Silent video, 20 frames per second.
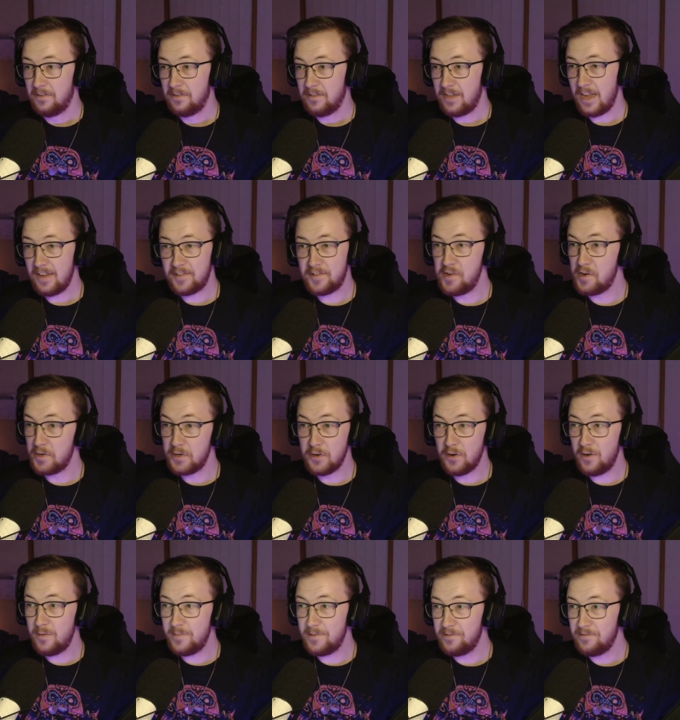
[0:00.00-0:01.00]
That's not
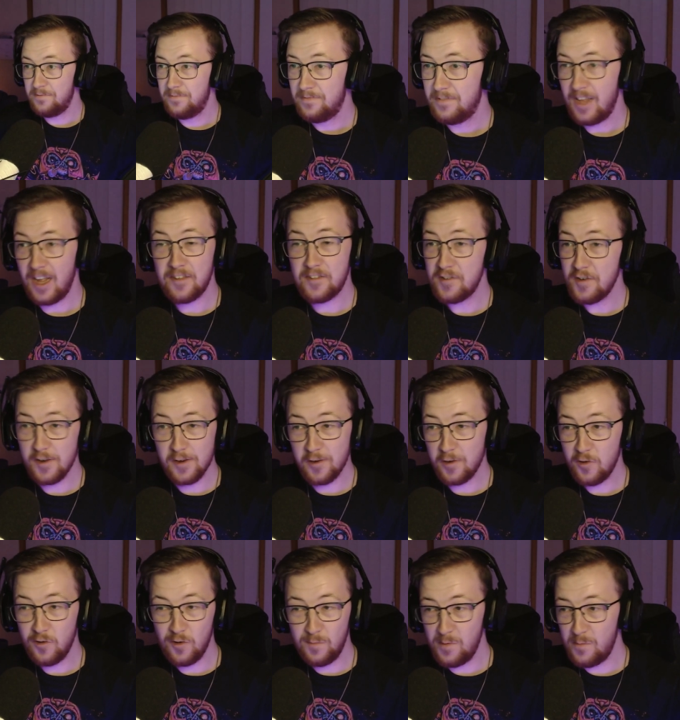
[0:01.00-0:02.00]
normal. That's not a
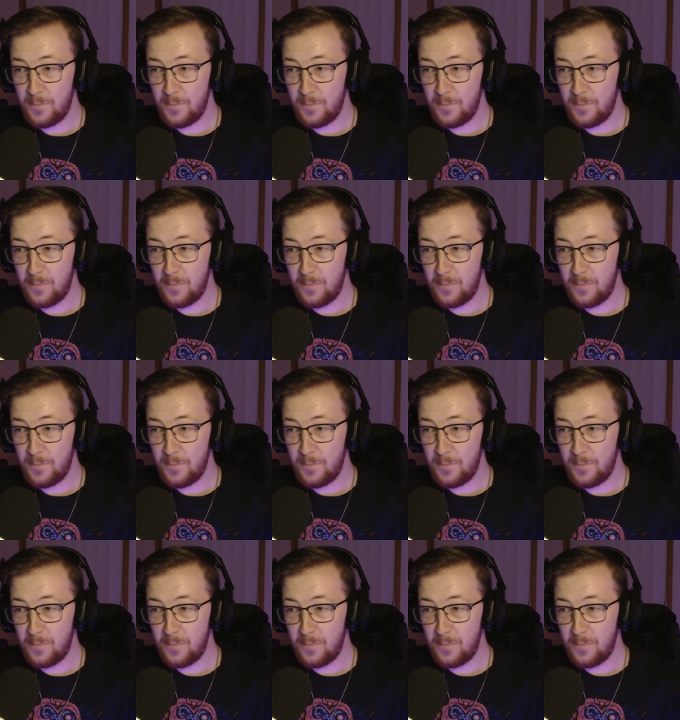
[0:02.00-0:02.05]
normal